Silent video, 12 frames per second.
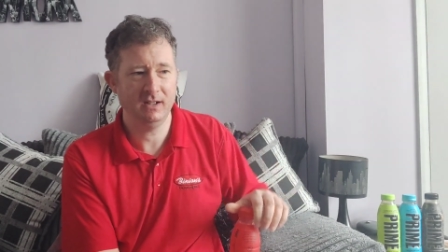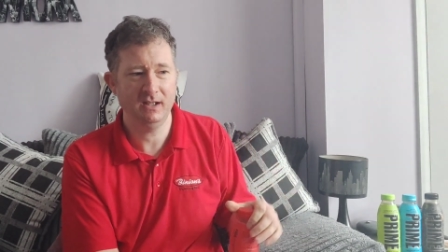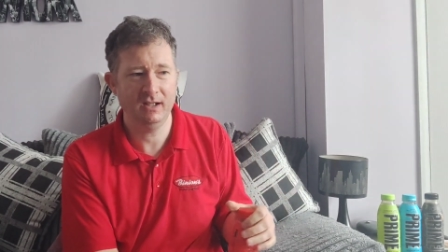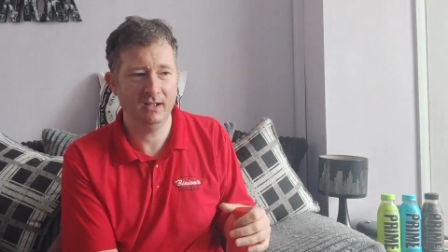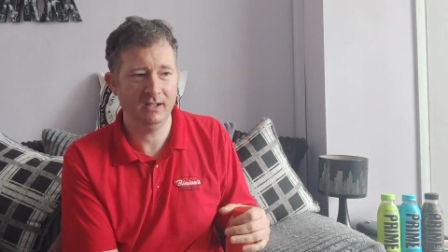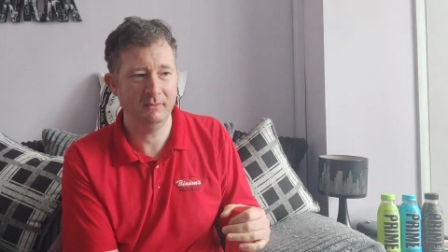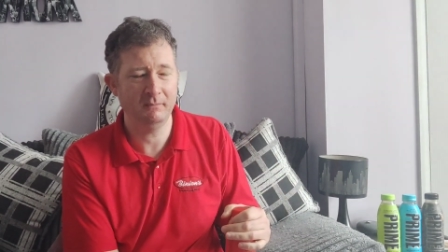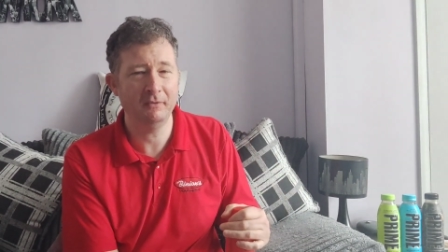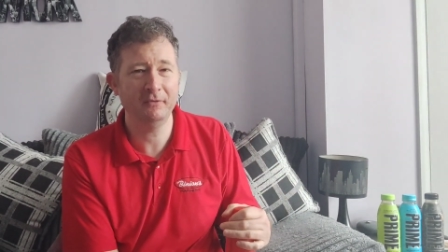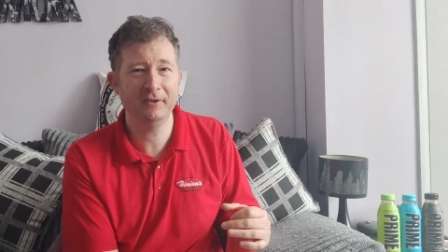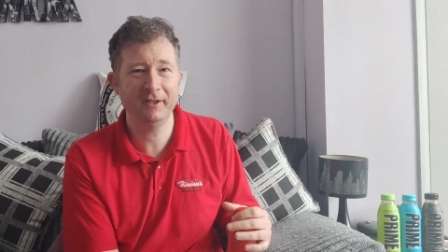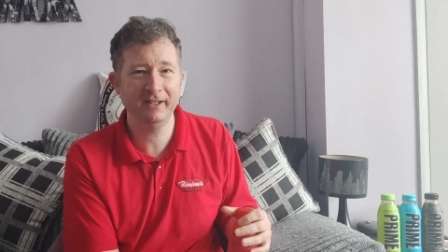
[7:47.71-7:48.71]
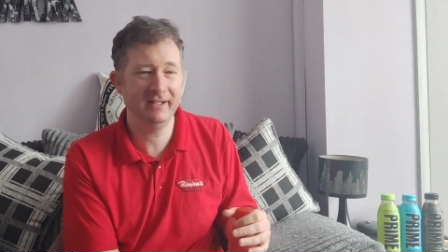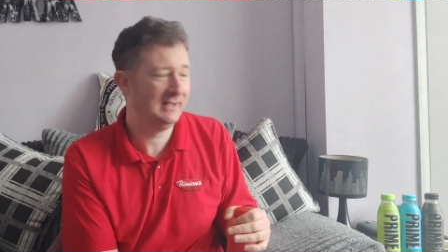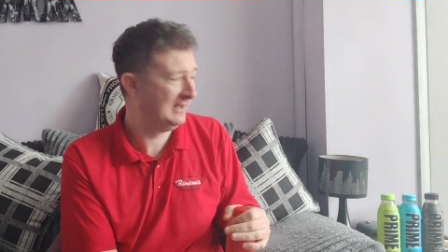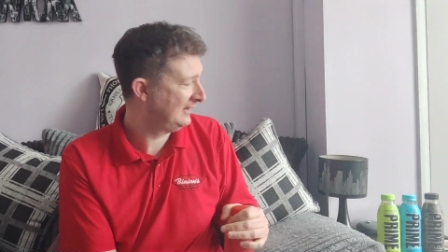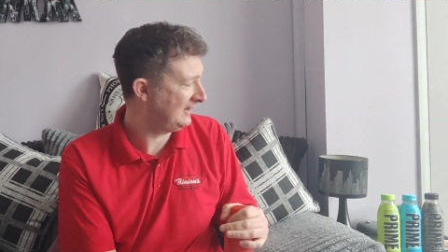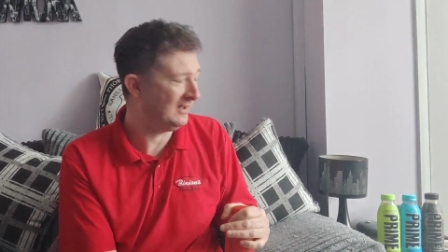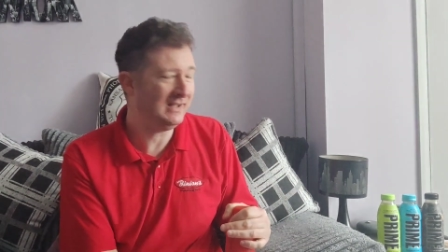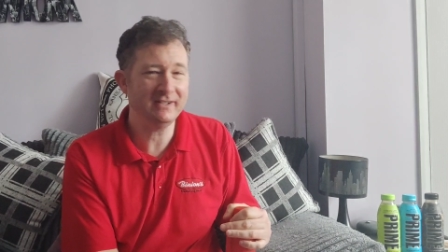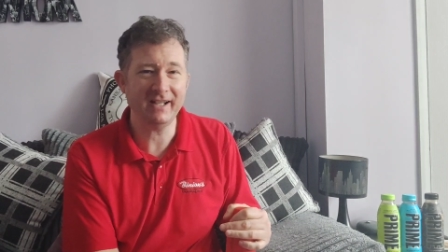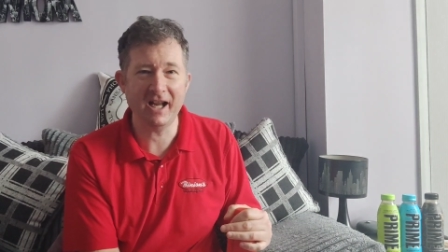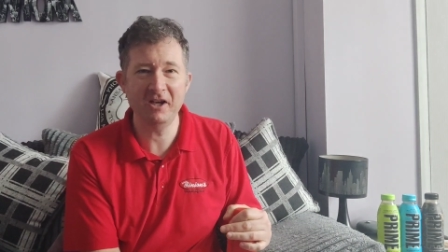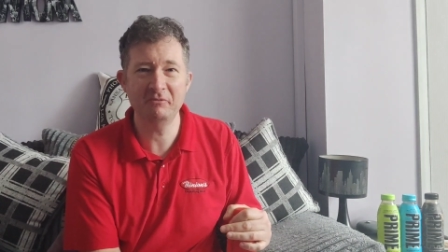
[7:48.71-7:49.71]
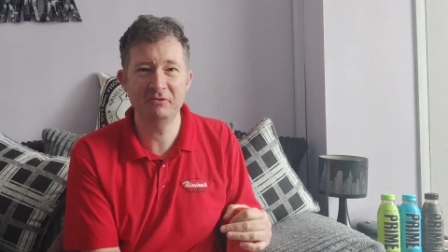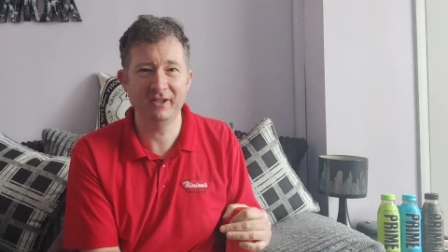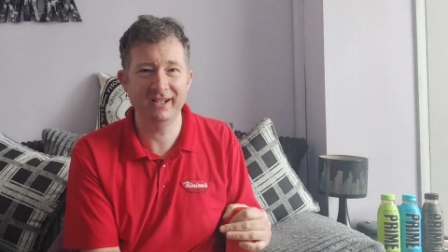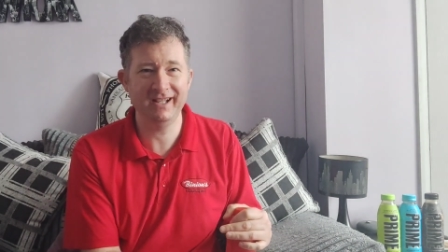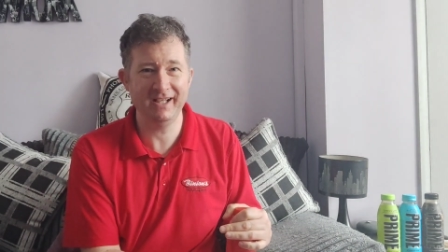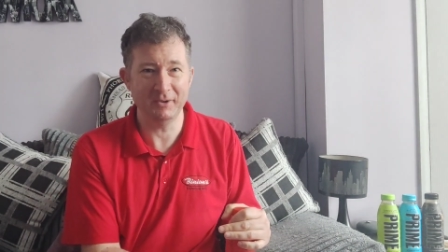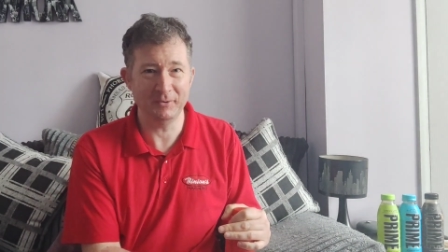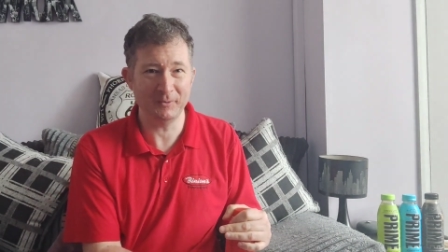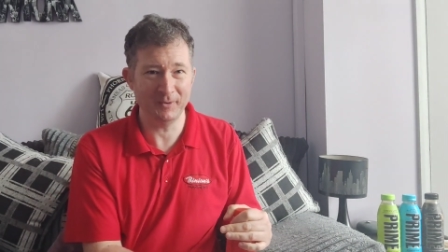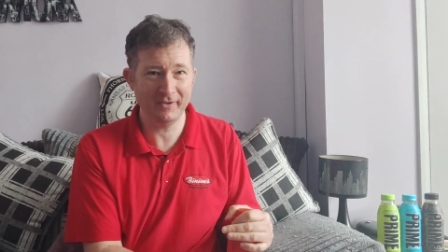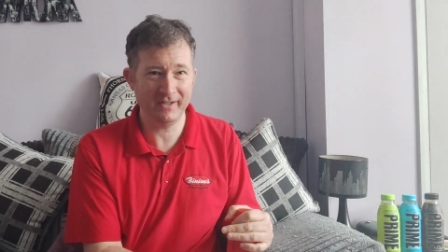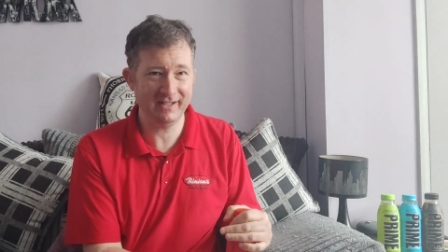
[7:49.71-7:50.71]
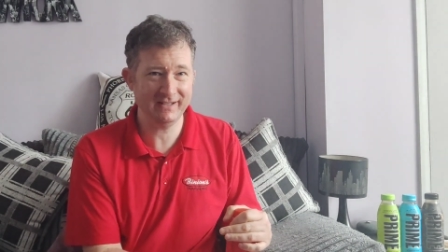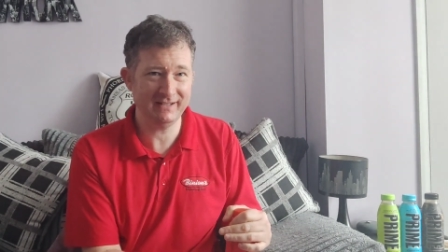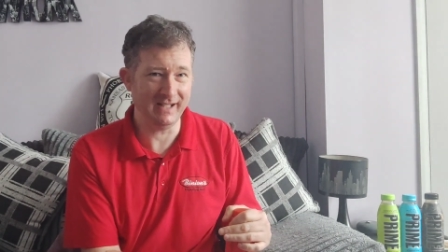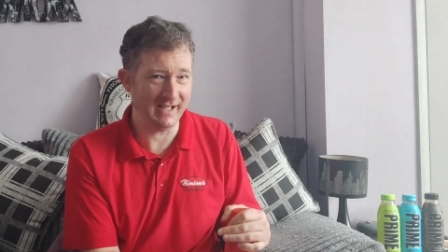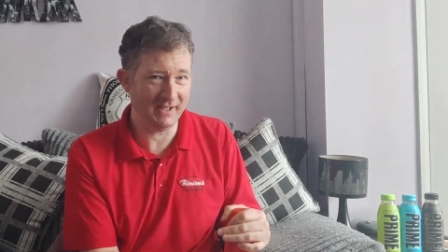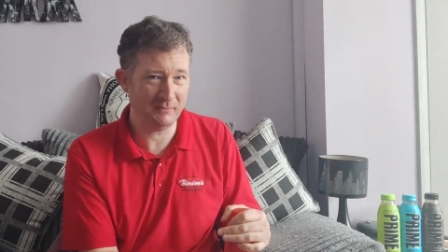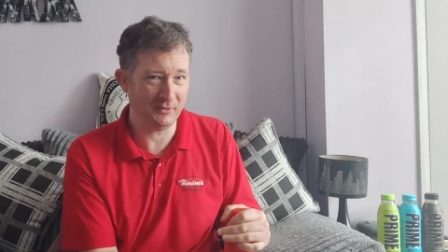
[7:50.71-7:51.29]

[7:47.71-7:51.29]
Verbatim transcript: Um, obviously, I'm going to end up drinking all of these now.